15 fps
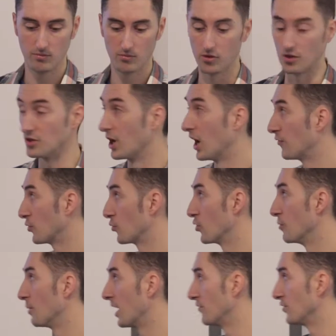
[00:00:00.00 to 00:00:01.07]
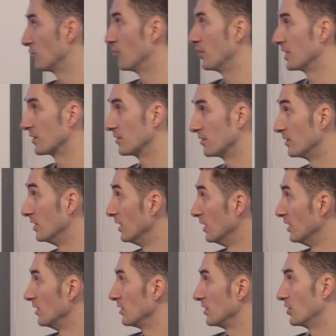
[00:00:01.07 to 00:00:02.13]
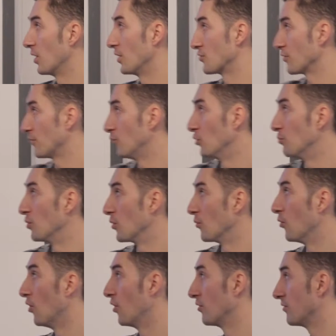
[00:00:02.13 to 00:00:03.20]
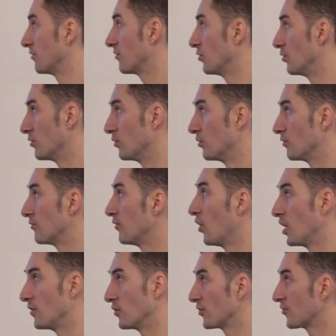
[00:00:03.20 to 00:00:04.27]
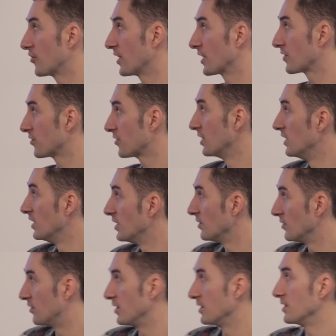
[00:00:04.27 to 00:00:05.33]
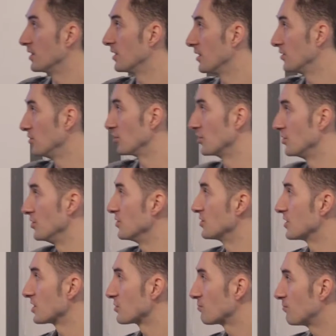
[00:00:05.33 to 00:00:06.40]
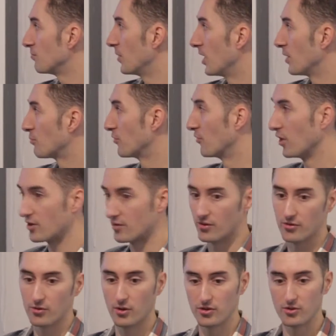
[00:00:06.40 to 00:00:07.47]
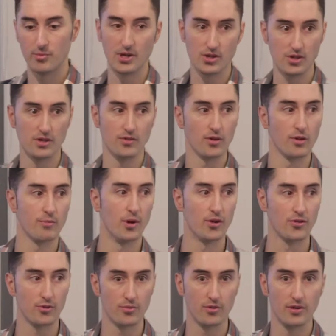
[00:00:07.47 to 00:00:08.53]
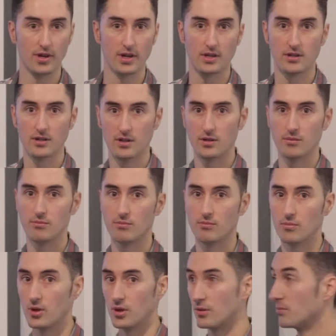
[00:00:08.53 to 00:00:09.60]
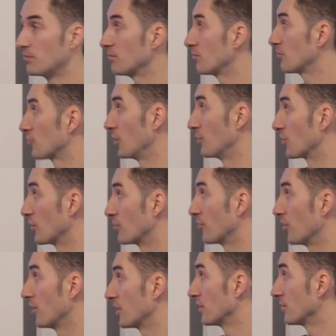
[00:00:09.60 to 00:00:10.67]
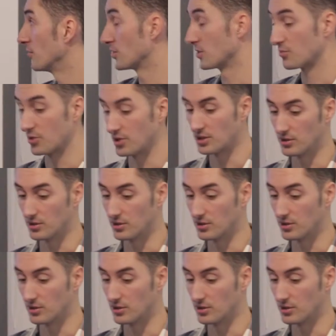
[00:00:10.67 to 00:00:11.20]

So you don't have to worry about if you're running on, Android 4.1 or 5 or 6. You can use this provider installer to make sure you've got the most up-to-date crypto provider, which is pretty